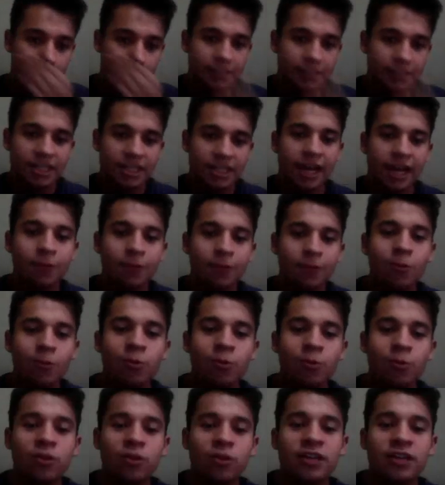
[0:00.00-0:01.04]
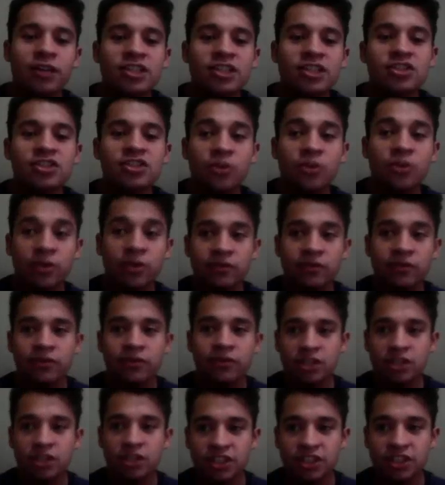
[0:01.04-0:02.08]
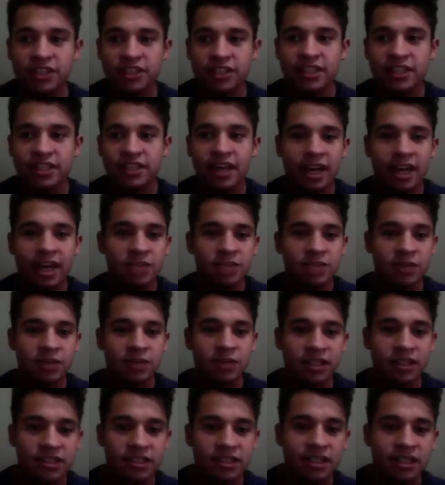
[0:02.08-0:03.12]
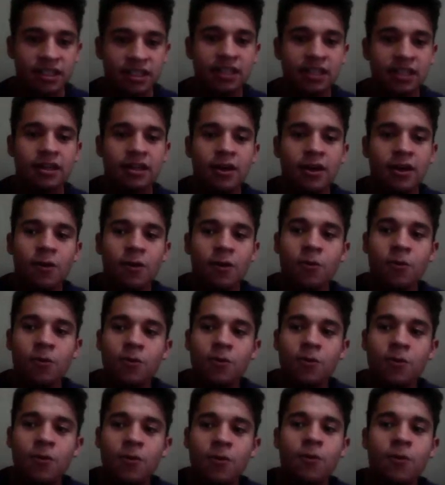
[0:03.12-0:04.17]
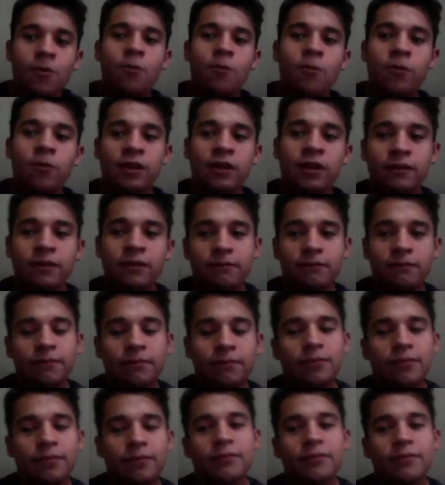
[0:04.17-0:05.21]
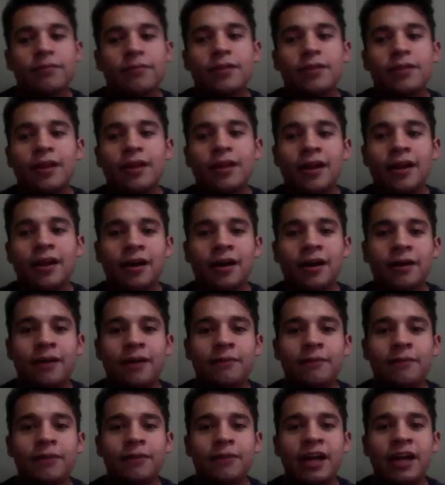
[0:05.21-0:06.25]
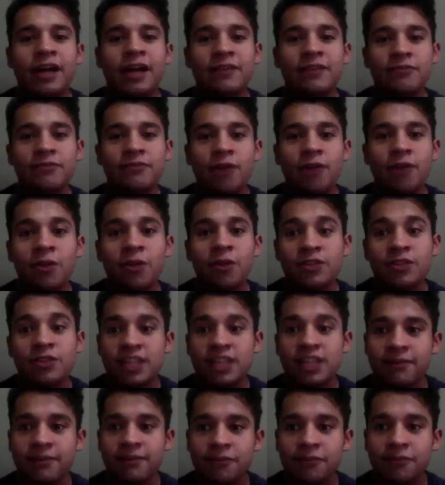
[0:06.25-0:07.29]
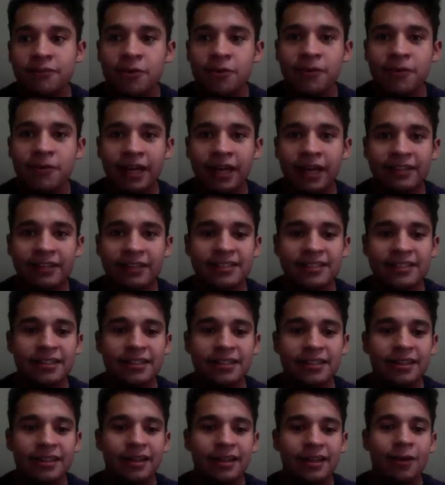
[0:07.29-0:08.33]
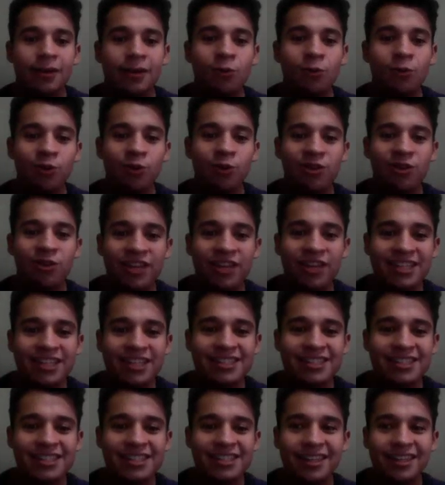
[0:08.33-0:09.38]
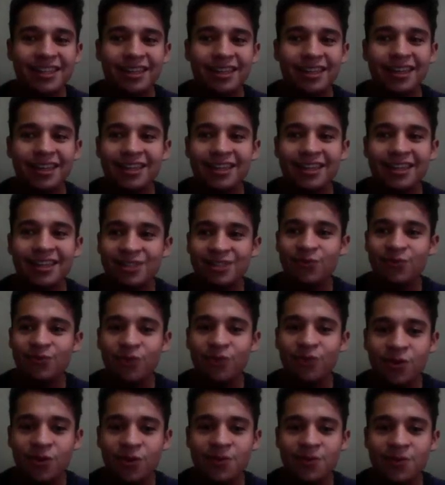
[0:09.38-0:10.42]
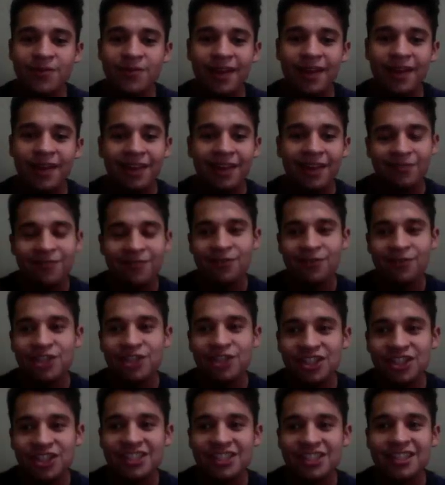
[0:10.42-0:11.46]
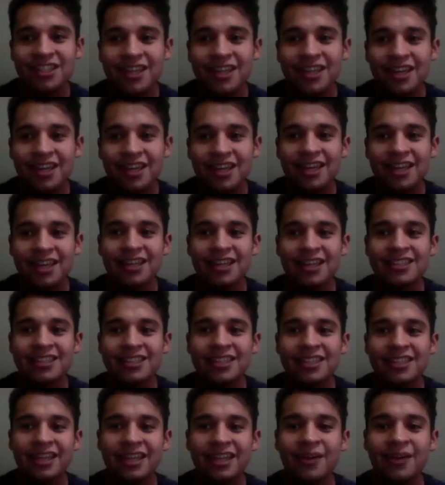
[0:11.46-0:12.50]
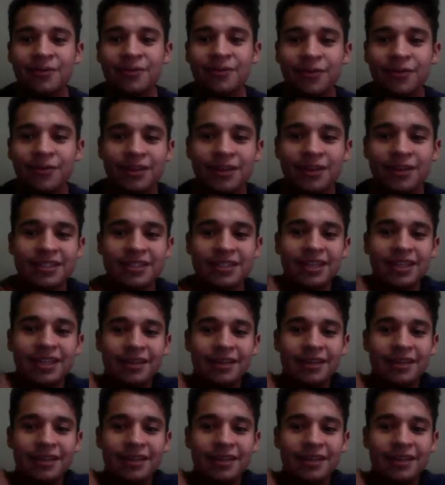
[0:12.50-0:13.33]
Jack will release 30 fishes. As we can see, we kind of follow the same format. Release is a verb and fishes is a noun phrase.